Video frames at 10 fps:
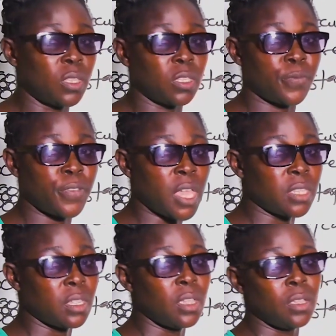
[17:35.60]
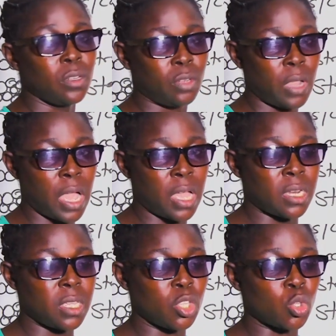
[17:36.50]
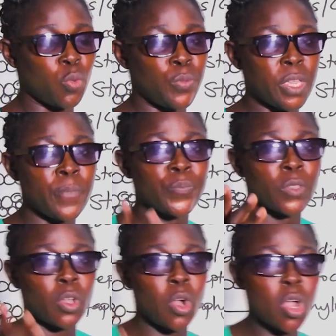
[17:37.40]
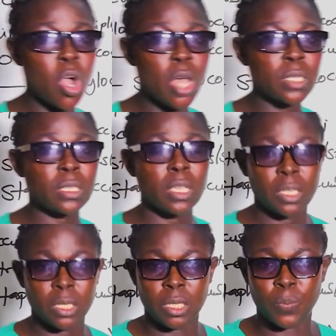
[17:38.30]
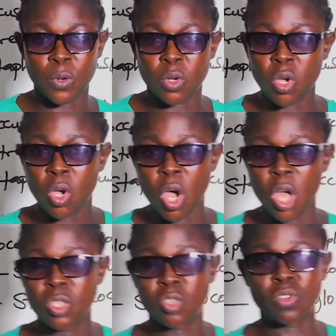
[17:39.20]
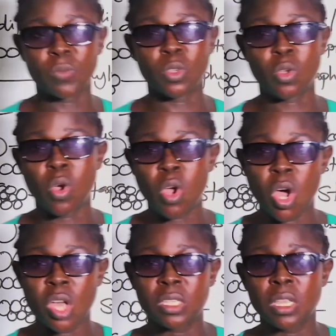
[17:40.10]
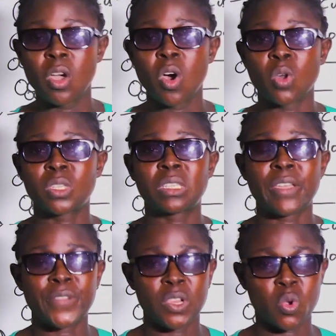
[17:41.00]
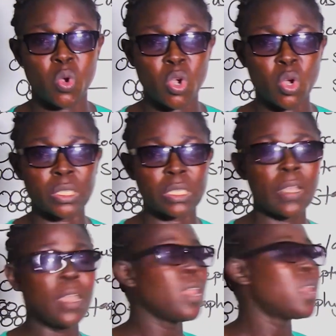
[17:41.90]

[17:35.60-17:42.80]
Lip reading: or the spheres, and it could be coccus, diplococcus, streptococcus, or staphylococcus.